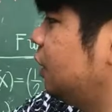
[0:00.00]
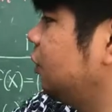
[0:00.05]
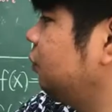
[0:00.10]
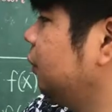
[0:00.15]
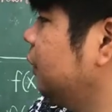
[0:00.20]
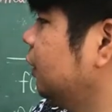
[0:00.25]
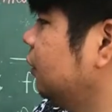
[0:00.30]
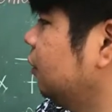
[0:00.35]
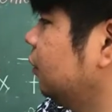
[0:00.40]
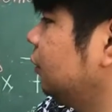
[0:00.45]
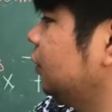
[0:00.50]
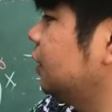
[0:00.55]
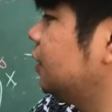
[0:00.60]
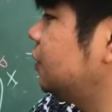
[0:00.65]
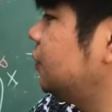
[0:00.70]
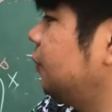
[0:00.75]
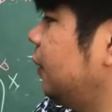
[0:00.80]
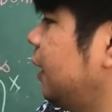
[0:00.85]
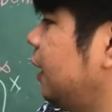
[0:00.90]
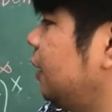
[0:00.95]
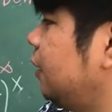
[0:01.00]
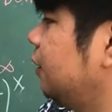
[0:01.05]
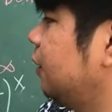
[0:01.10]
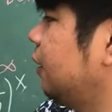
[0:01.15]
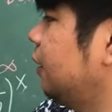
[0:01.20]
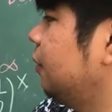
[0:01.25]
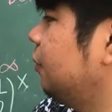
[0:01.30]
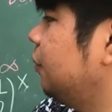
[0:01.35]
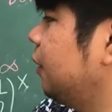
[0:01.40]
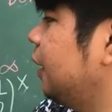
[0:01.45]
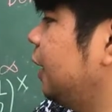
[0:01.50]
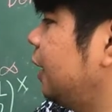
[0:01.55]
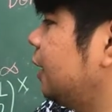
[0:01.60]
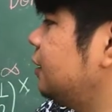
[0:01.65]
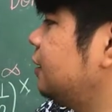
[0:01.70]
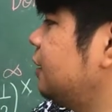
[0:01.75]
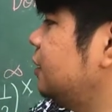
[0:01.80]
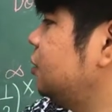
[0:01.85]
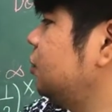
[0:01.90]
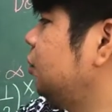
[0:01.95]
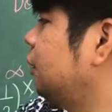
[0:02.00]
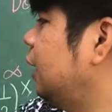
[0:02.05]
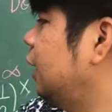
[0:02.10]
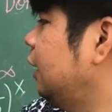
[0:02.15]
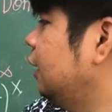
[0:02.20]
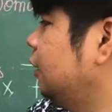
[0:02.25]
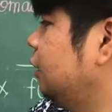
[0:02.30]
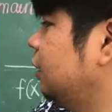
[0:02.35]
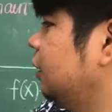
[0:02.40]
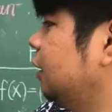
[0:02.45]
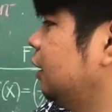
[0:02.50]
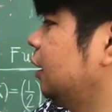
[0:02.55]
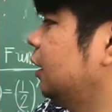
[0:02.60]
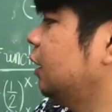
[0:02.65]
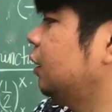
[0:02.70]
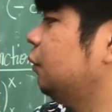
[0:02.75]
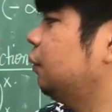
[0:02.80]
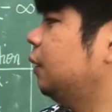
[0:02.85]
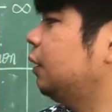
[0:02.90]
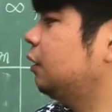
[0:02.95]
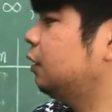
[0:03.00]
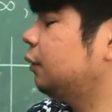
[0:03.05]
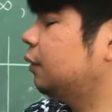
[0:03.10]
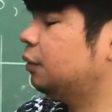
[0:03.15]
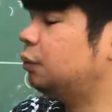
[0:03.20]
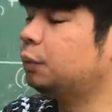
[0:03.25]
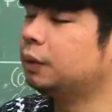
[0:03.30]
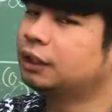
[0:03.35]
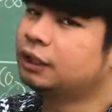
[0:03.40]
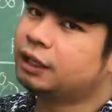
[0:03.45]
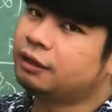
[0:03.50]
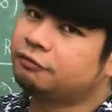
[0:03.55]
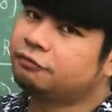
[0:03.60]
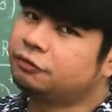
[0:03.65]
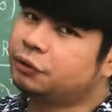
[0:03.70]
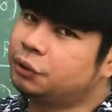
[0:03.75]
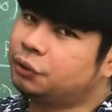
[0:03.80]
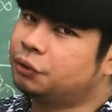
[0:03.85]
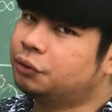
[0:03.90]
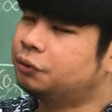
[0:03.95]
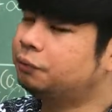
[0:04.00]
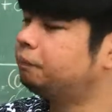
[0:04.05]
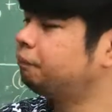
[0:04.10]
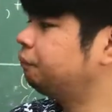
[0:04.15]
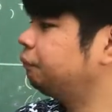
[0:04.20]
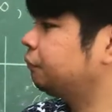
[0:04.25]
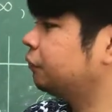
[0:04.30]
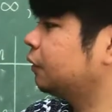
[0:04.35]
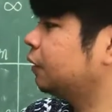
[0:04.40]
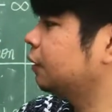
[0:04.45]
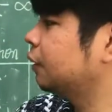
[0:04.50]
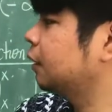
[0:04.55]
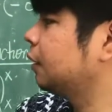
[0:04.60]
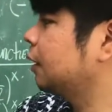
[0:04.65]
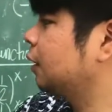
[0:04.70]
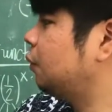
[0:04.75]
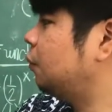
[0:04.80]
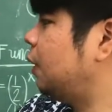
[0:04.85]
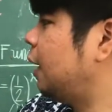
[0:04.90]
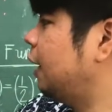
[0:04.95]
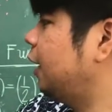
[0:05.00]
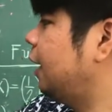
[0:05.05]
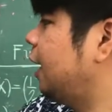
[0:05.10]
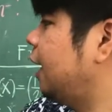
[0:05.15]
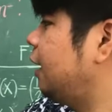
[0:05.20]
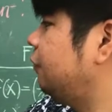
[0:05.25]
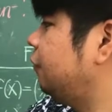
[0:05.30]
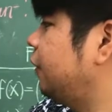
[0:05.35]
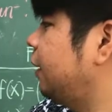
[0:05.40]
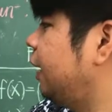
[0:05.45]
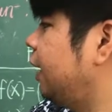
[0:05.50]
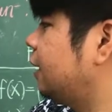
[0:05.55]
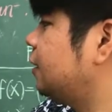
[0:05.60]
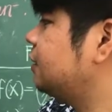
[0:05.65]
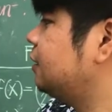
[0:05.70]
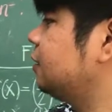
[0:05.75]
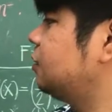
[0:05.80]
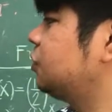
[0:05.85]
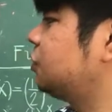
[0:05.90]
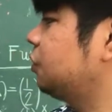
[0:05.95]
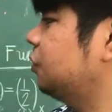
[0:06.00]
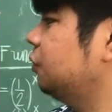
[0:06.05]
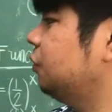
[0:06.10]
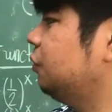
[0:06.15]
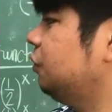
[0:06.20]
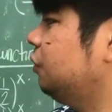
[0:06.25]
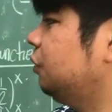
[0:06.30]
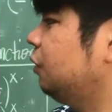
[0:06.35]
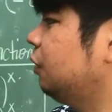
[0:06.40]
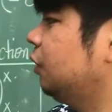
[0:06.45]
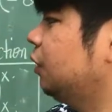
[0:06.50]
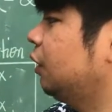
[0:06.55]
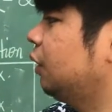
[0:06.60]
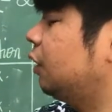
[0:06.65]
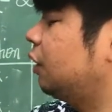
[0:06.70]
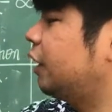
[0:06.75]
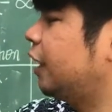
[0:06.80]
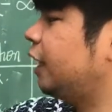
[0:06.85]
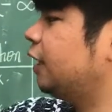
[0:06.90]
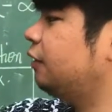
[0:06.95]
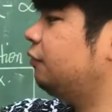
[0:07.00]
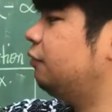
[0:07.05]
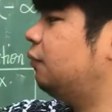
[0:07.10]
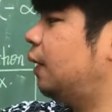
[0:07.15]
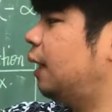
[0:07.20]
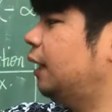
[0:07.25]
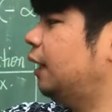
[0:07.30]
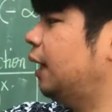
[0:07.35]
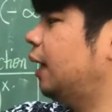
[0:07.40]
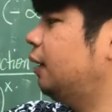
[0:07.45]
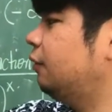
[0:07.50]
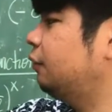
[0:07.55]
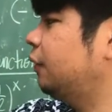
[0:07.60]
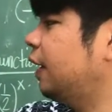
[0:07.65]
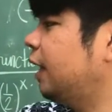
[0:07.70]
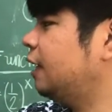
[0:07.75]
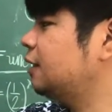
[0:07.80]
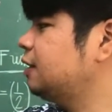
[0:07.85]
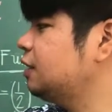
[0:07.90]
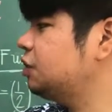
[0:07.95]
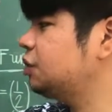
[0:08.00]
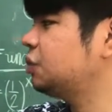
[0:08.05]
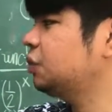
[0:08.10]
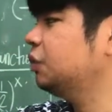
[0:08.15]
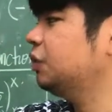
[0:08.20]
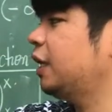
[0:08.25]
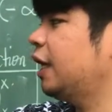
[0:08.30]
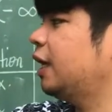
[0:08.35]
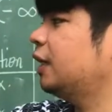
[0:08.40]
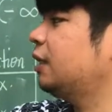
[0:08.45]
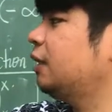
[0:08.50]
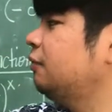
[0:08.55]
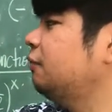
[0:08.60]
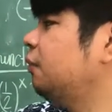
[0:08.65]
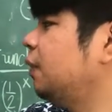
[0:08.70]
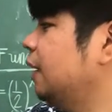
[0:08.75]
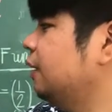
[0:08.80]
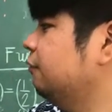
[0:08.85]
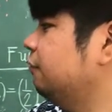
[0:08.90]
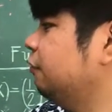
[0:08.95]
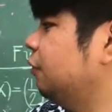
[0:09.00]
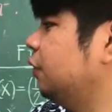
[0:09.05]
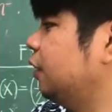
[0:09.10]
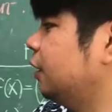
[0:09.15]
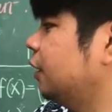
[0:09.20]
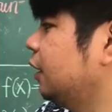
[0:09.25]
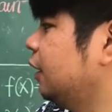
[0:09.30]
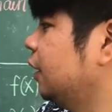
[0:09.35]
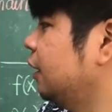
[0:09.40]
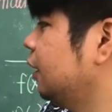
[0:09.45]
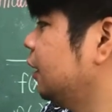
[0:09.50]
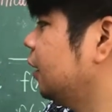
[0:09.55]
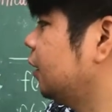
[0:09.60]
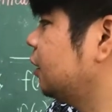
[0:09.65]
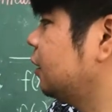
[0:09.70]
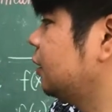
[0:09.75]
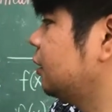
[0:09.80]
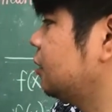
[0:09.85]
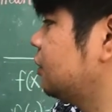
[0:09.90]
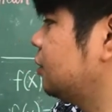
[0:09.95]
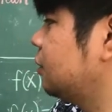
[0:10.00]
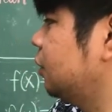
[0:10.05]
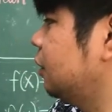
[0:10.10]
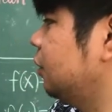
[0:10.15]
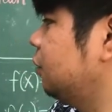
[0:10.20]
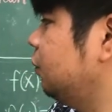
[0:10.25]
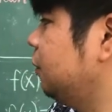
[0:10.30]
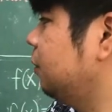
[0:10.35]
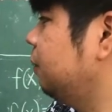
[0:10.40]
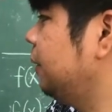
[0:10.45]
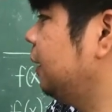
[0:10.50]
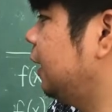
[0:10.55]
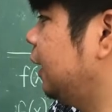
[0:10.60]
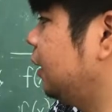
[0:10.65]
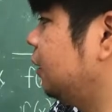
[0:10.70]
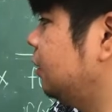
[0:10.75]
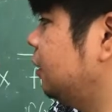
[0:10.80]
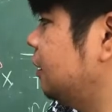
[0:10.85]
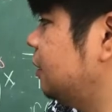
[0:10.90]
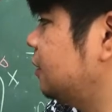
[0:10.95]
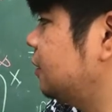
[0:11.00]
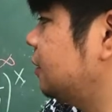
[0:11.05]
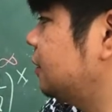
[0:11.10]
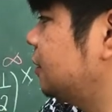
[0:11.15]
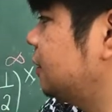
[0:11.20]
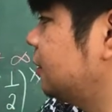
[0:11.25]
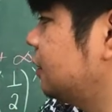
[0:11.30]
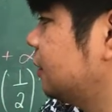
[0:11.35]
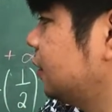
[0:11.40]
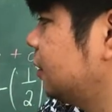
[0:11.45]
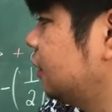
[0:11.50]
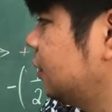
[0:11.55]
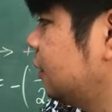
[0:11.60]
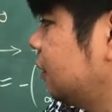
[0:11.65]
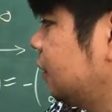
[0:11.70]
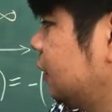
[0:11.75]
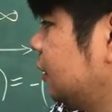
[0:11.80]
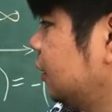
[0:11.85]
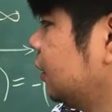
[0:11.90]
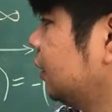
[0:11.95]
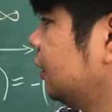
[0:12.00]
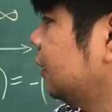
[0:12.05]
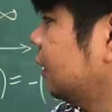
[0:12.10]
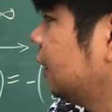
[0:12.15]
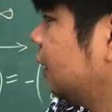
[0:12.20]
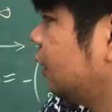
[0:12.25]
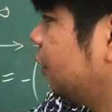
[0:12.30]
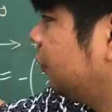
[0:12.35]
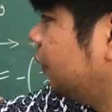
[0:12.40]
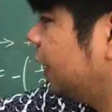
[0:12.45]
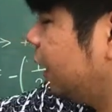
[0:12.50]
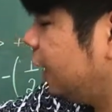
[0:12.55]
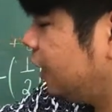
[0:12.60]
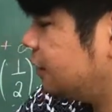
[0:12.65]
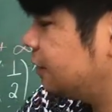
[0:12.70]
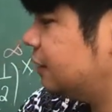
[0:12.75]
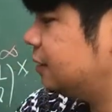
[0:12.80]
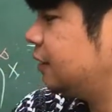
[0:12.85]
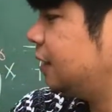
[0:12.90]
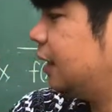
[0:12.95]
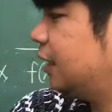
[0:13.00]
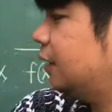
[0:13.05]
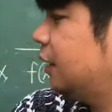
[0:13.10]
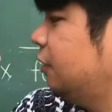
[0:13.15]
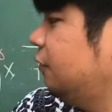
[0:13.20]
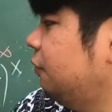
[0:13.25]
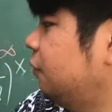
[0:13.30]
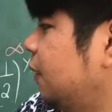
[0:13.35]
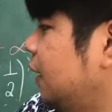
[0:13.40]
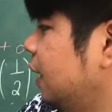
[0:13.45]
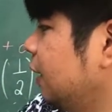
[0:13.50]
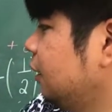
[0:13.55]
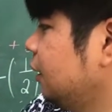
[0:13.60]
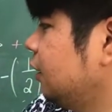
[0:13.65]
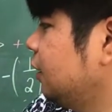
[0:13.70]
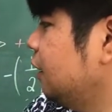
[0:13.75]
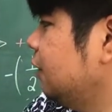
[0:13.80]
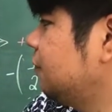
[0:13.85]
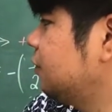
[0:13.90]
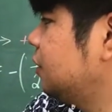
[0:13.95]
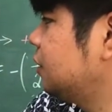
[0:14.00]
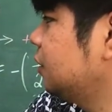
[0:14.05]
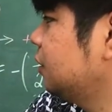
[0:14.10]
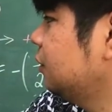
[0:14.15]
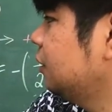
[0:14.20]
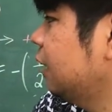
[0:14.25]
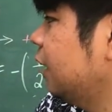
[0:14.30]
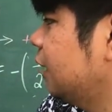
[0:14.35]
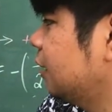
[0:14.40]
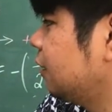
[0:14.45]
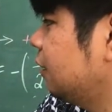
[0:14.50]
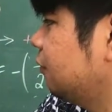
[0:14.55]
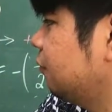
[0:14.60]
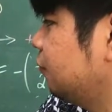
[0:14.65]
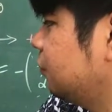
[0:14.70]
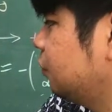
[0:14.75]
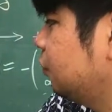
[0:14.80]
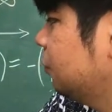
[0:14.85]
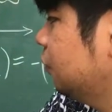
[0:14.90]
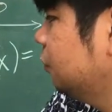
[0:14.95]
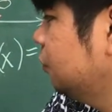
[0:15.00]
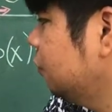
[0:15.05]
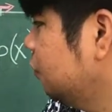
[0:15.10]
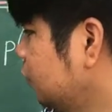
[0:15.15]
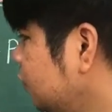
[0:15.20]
it will look this way. When x is 1, it will give you 1/2. When x is 2, a negative 1/2. When x is 2, negative 1/4. So it will be like this. When x is negative 1, it gives you negative 2.